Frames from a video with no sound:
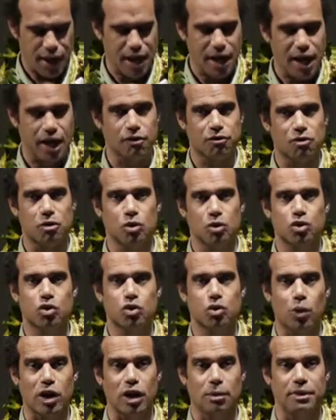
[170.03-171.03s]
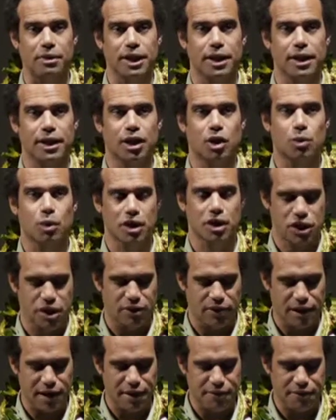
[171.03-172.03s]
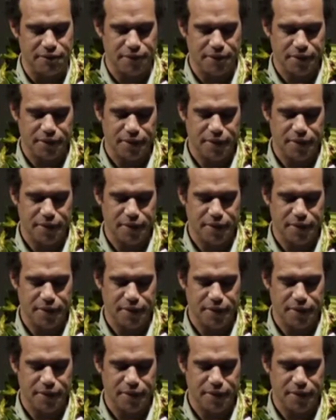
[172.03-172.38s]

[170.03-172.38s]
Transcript: and of course well-being and quality of life.